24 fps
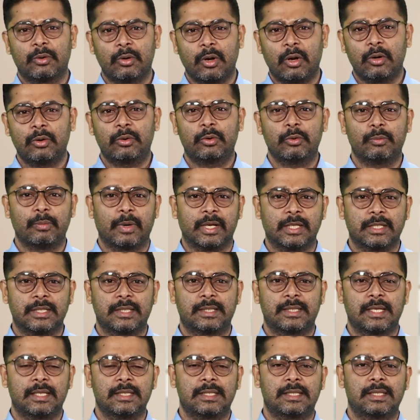not do much
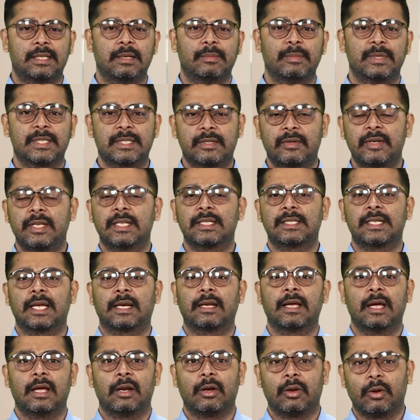since the miscreants had